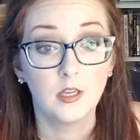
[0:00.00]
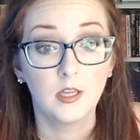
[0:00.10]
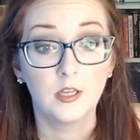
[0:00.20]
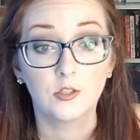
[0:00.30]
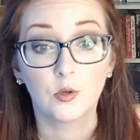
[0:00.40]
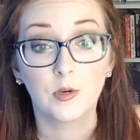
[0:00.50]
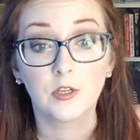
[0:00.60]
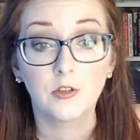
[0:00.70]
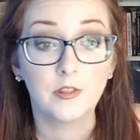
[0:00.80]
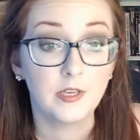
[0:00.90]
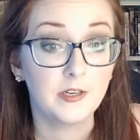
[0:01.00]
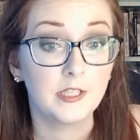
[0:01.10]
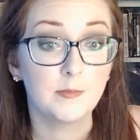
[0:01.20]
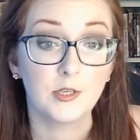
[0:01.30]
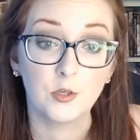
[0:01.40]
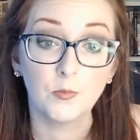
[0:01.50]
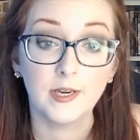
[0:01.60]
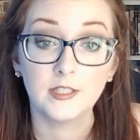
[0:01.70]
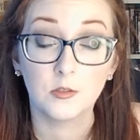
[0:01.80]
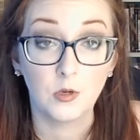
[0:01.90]
So critical theory is meant to
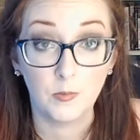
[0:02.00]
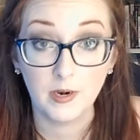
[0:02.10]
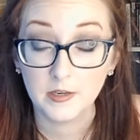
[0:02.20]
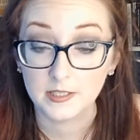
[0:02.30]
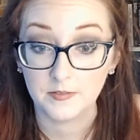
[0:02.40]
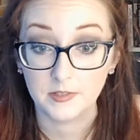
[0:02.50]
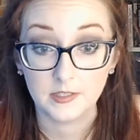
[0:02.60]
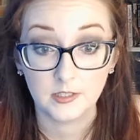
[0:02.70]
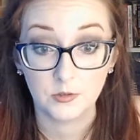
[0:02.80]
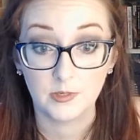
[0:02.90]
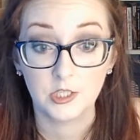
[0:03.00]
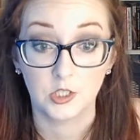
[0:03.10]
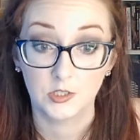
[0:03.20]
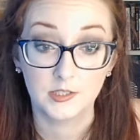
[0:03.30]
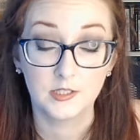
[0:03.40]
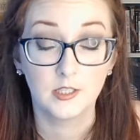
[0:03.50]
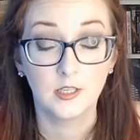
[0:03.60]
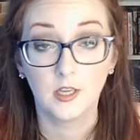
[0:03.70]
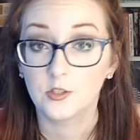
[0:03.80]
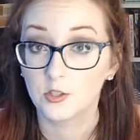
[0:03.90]
raise awareness of these situations.
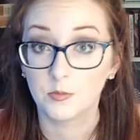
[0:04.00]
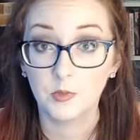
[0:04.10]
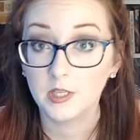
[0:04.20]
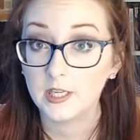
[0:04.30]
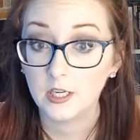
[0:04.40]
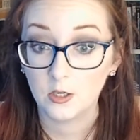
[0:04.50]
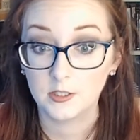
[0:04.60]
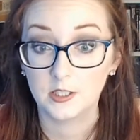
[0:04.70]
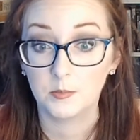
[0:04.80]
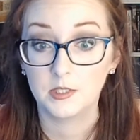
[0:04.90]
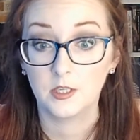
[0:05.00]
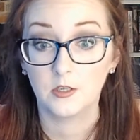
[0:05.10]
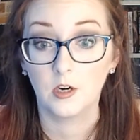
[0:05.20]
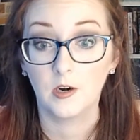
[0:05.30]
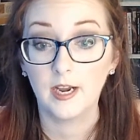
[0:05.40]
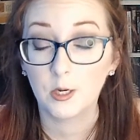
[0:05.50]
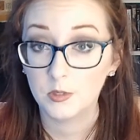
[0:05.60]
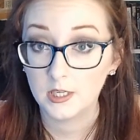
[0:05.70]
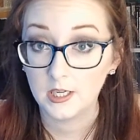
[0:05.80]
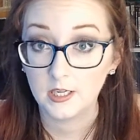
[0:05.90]
So some really key concepts here are
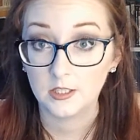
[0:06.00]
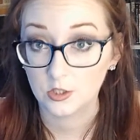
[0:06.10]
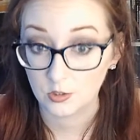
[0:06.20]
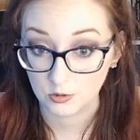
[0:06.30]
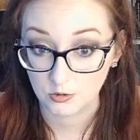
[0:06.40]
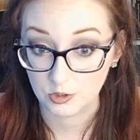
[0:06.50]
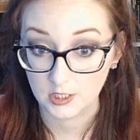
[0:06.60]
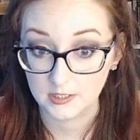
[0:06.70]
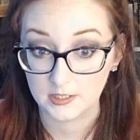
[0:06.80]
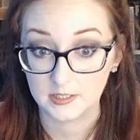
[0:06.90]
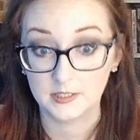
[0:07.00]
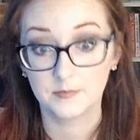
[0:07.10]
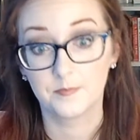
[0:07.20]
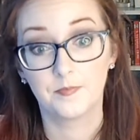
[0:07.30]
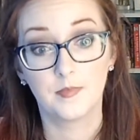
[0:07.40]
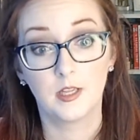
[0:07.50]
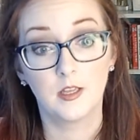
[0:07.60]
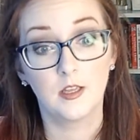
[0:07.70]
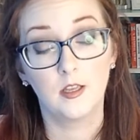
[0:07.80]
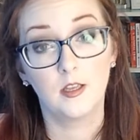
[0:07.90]
equity and social justice.
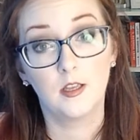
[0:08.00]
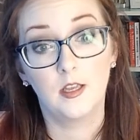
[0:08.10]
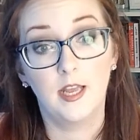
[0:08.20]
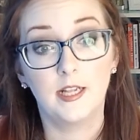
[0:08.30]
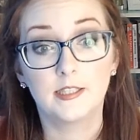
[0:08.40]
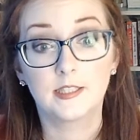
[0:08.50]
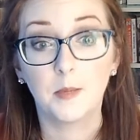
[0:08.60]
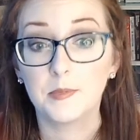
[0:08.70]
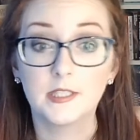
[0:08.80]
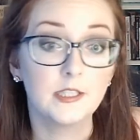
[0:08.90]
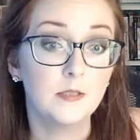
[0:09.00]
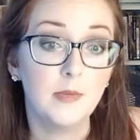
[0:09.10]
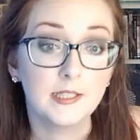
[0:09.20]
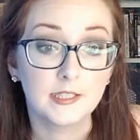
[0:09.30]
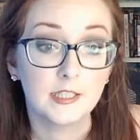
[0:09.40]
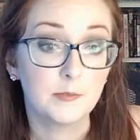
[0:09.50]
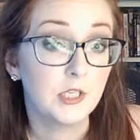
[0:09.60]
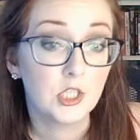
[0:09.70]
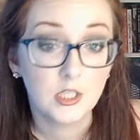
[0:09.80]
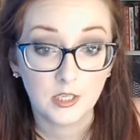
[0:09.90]
And skepticism and
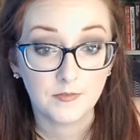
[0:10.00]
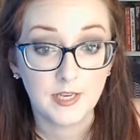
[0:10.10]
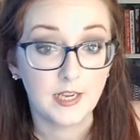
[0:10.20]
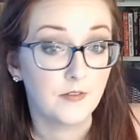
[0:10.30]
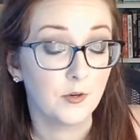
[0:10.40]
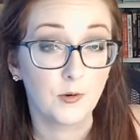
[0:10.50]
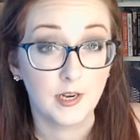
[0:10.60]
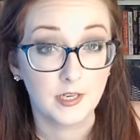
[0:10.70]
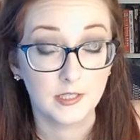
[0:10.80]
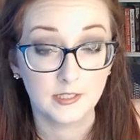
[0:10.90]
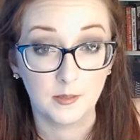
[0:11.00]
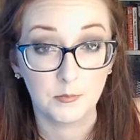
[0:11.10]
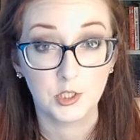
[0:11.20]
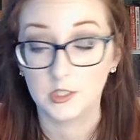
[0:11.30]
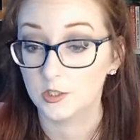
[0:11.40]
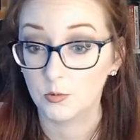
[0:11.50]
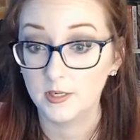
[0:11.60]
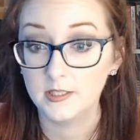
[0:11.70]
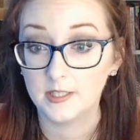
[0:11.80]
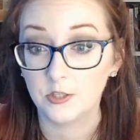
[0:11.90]
suspicion of taken for granted assumptions is
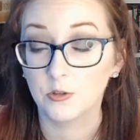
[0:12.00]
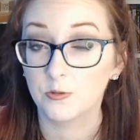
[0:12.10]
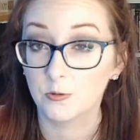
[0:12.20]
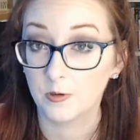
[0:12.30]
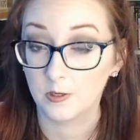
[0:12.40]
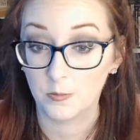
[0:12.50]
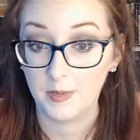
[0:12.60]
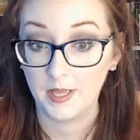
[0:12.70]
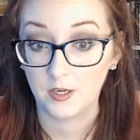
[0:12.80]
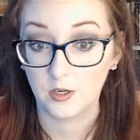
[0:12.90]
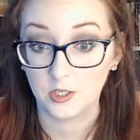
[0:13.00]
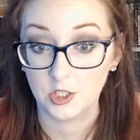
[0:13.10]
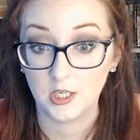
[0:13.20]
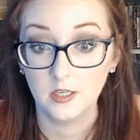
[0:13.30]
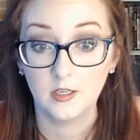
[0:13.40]
quite central to critical pedagogy.